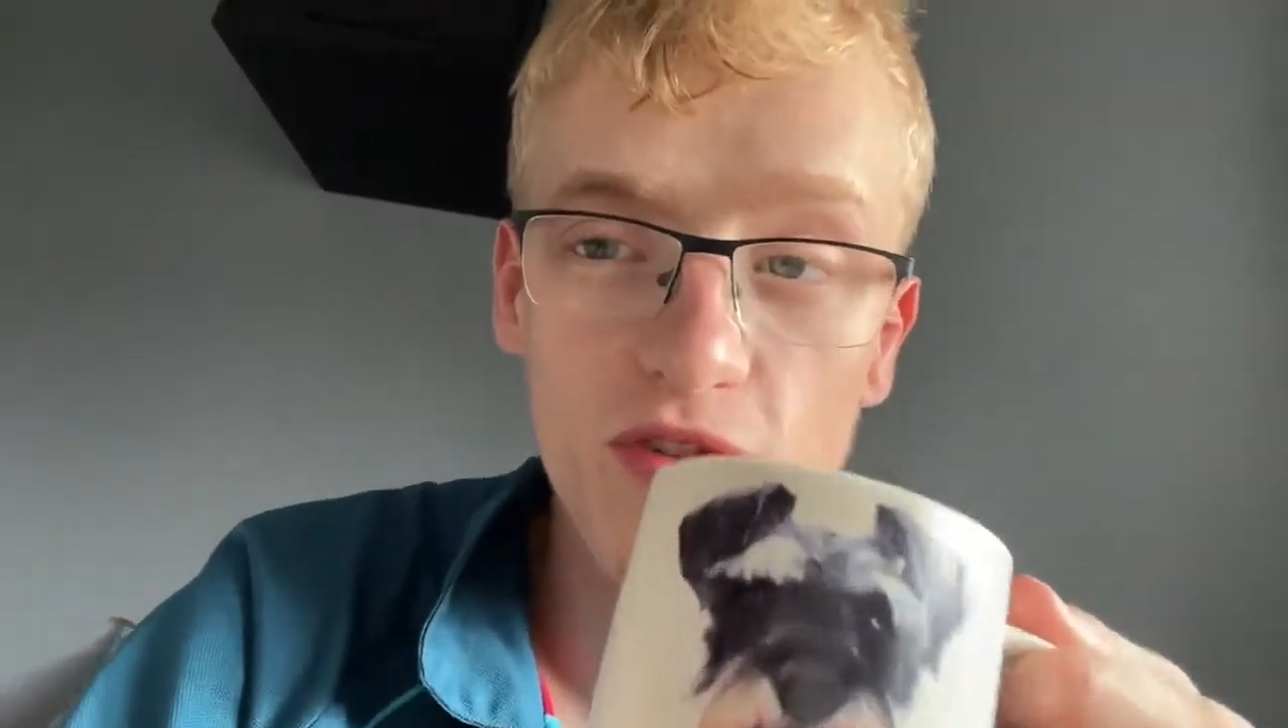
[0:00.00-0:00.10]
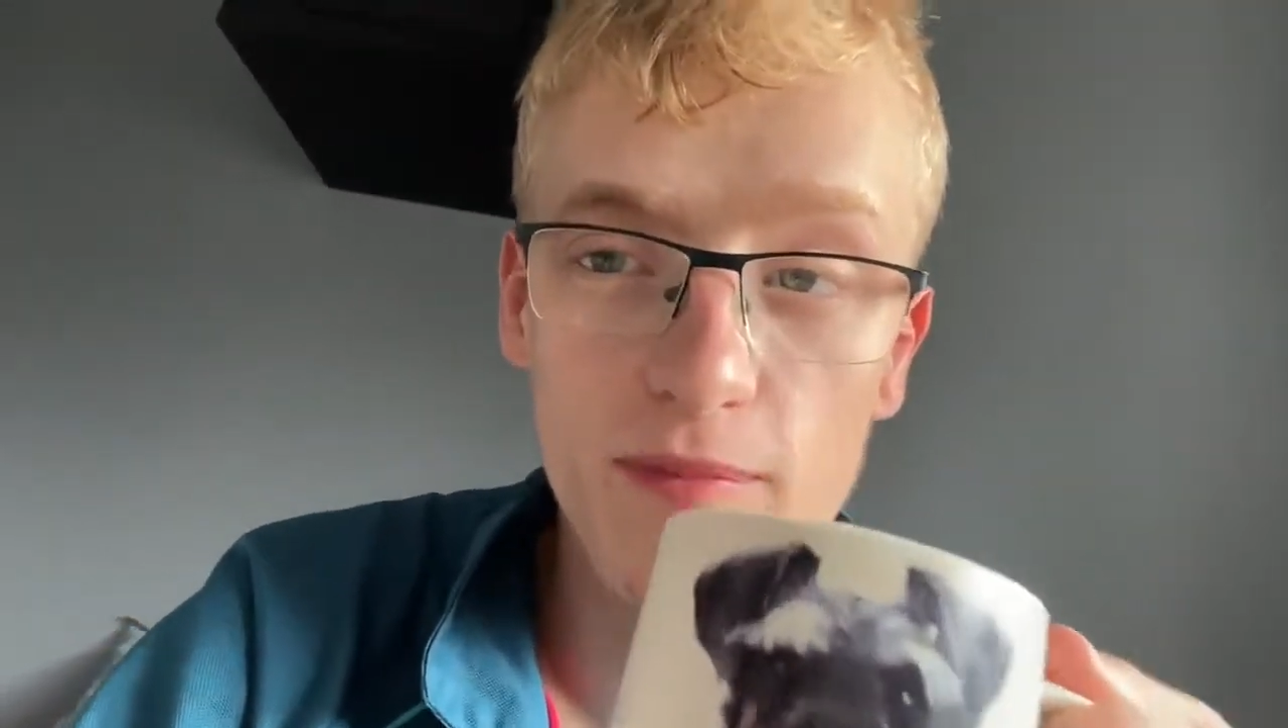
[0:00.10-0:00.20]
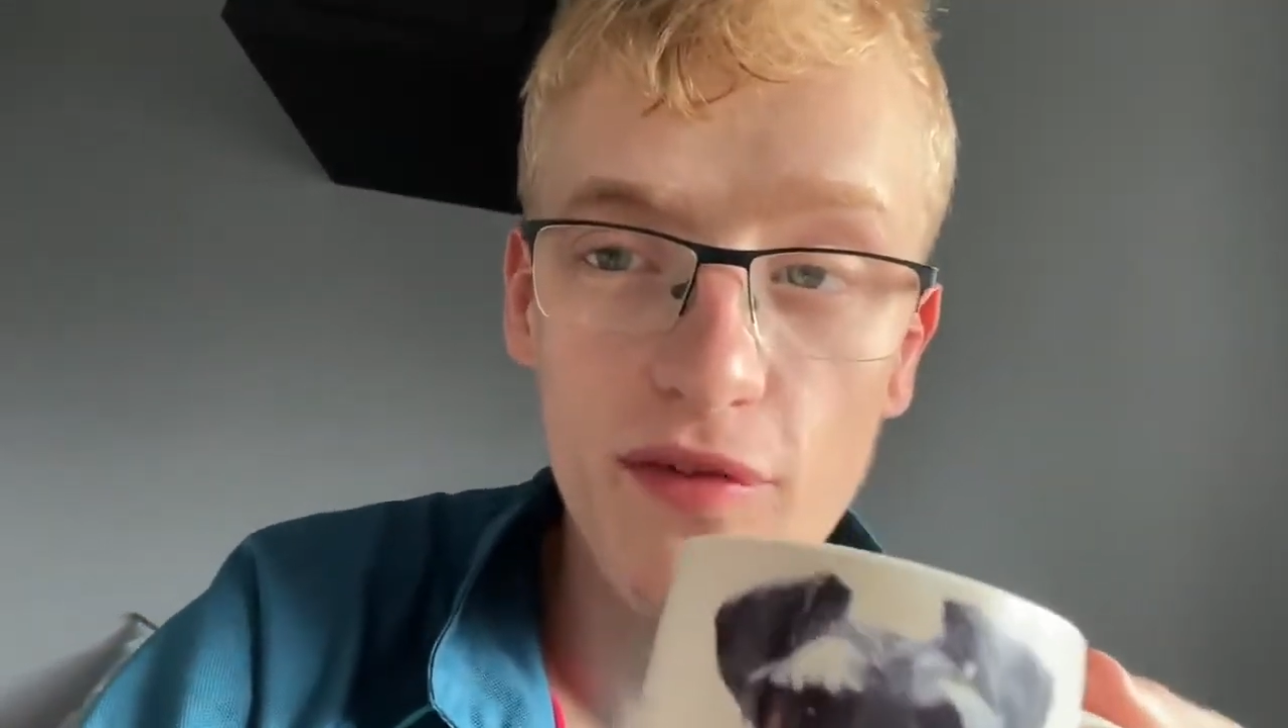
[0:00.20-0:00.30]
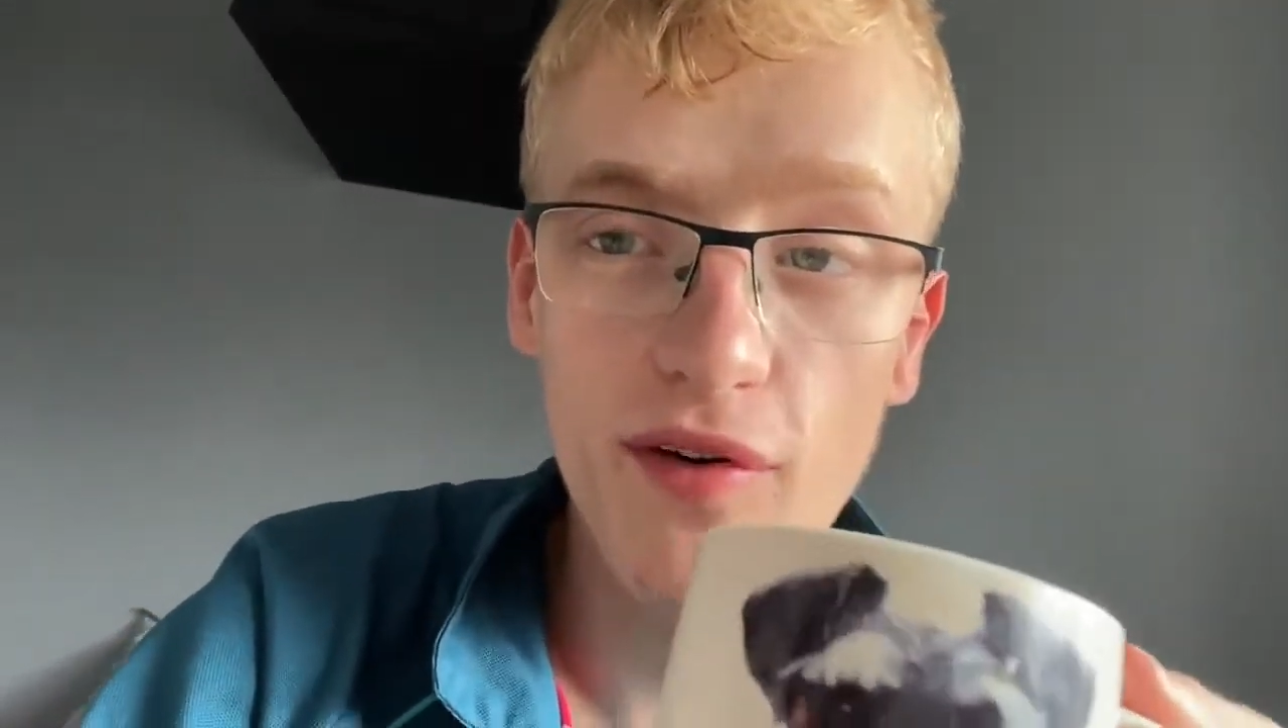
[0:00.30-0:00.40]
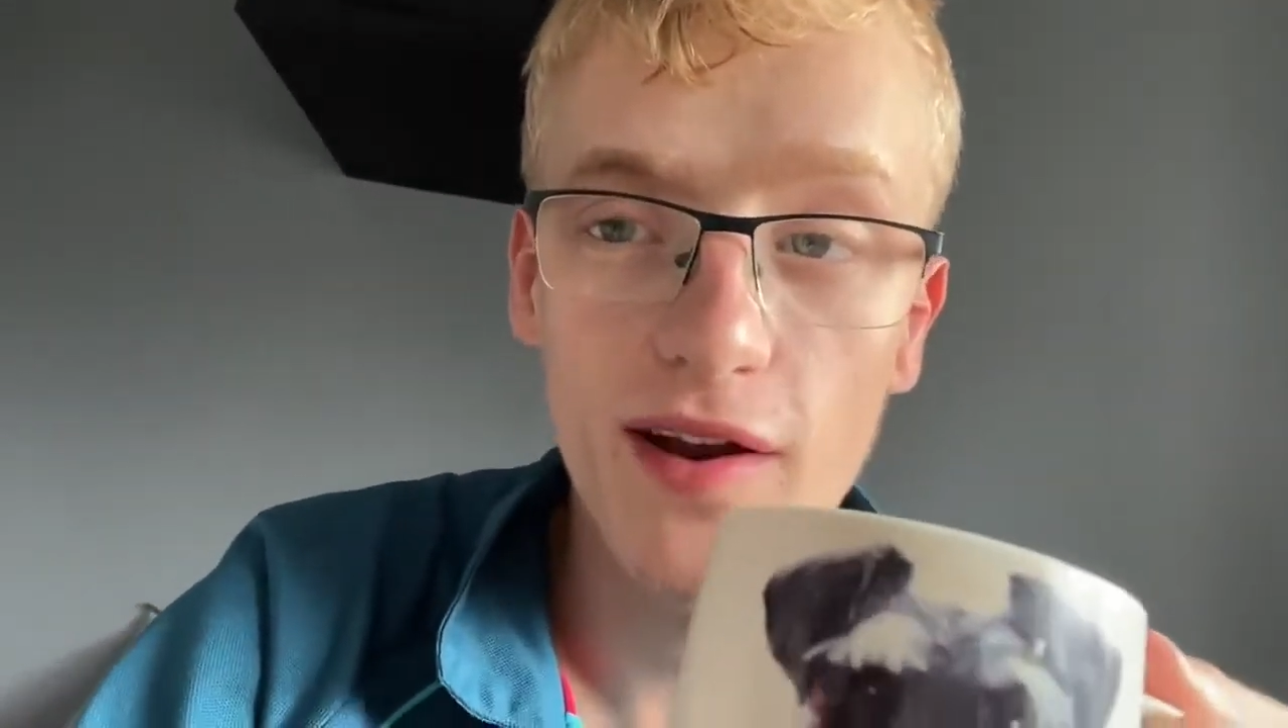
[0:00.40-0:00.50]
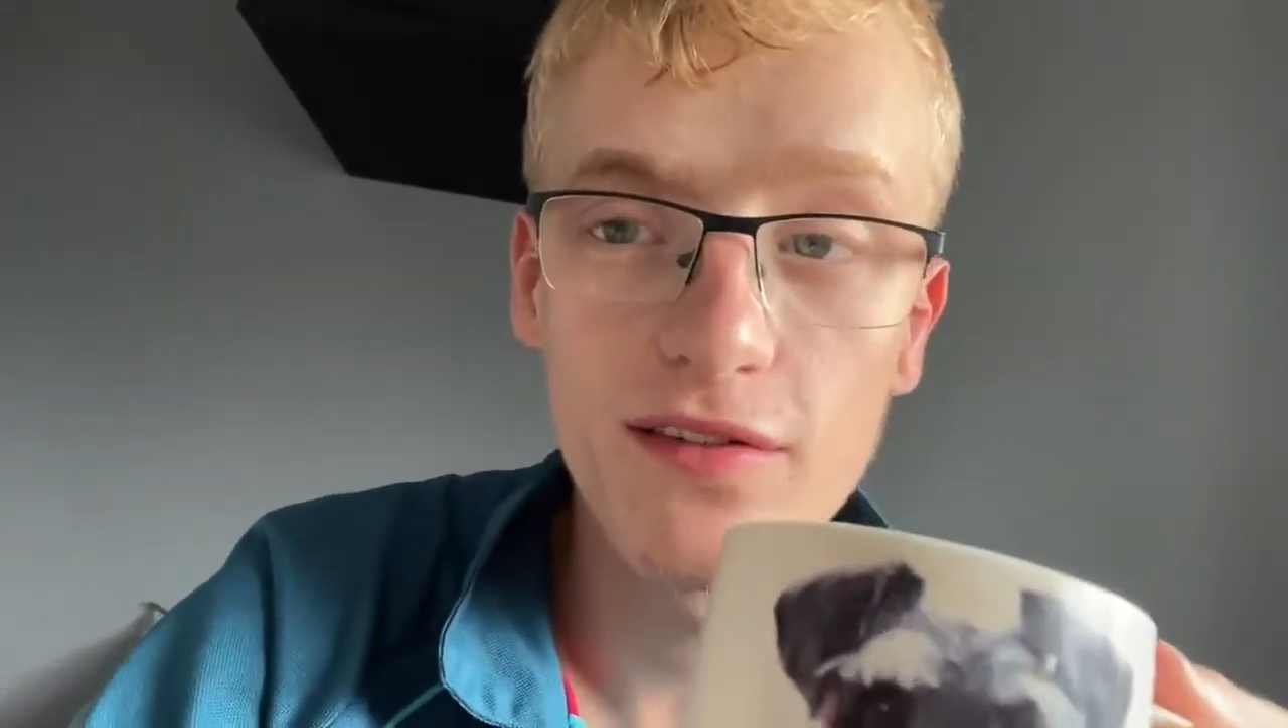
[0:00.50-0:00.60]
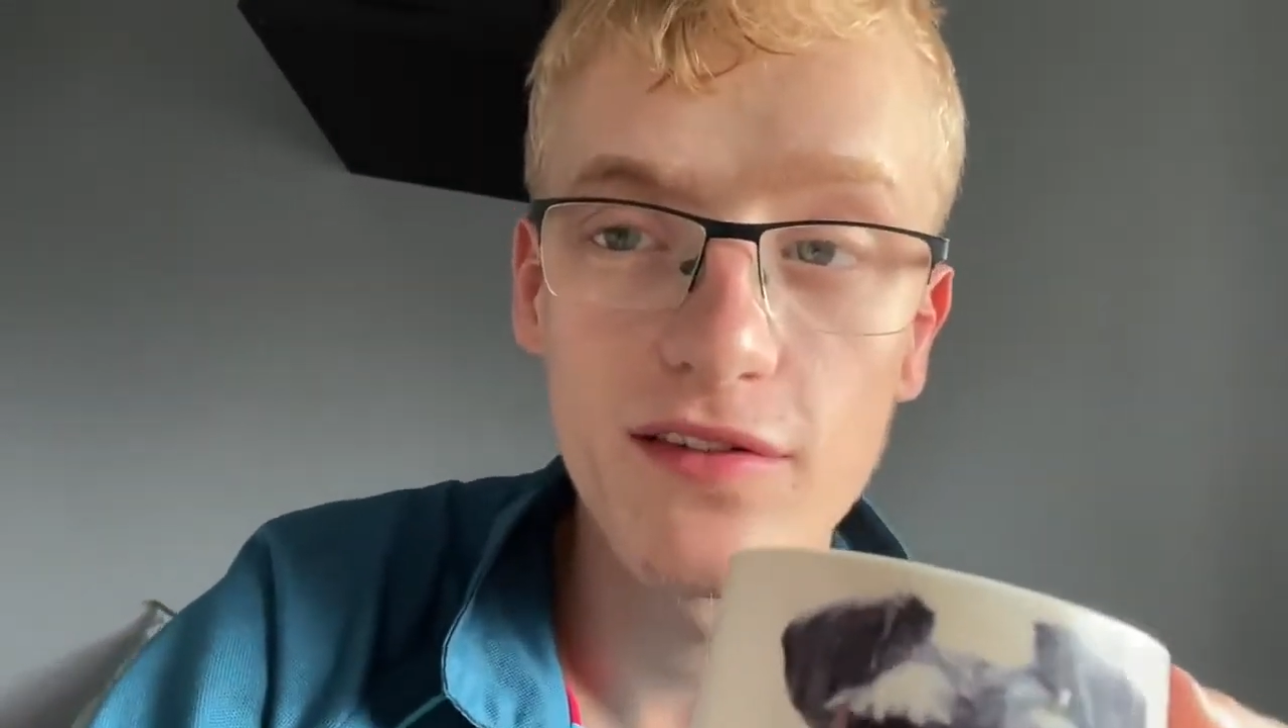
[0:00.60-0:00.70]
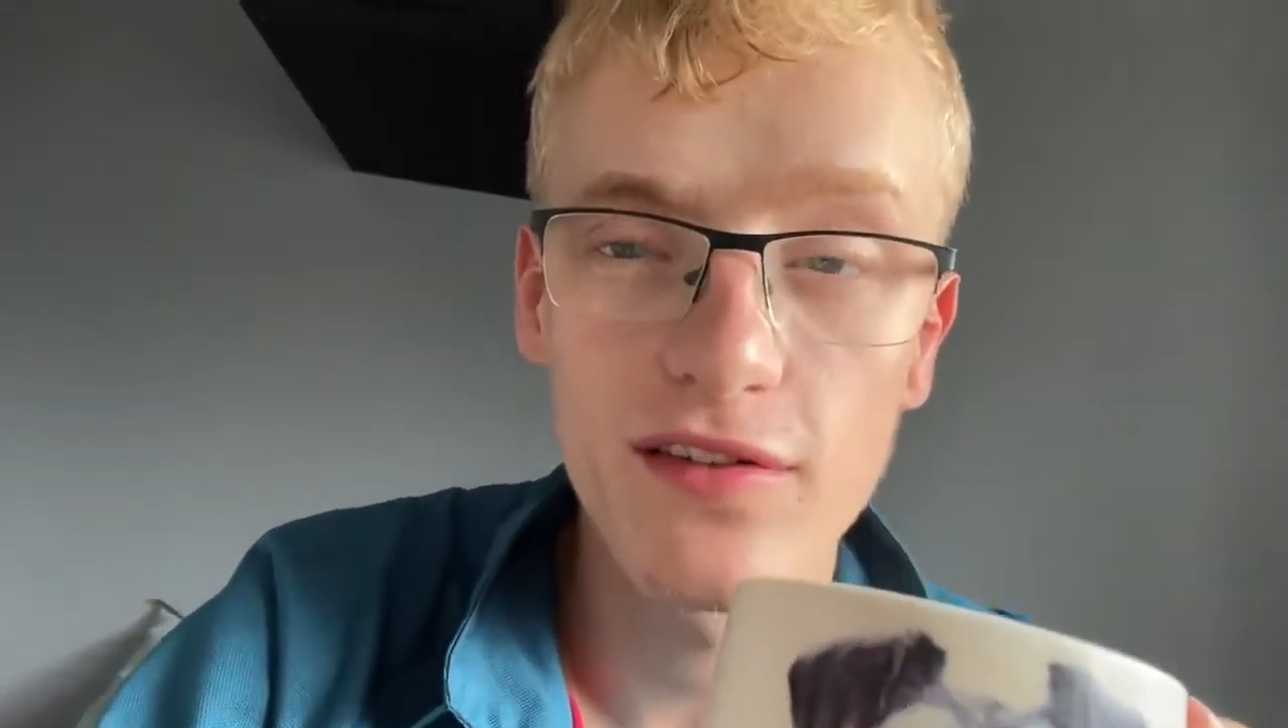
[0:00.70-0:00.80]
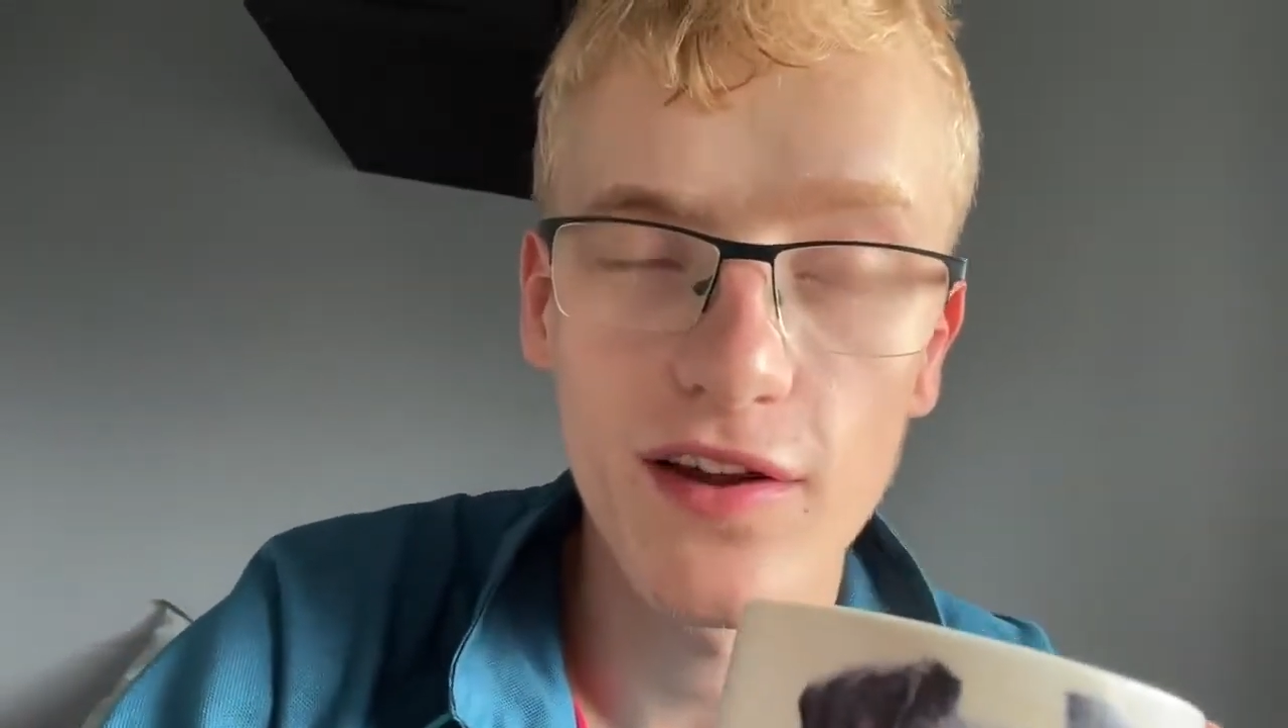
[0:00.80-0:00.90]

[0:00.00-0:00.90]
with my friends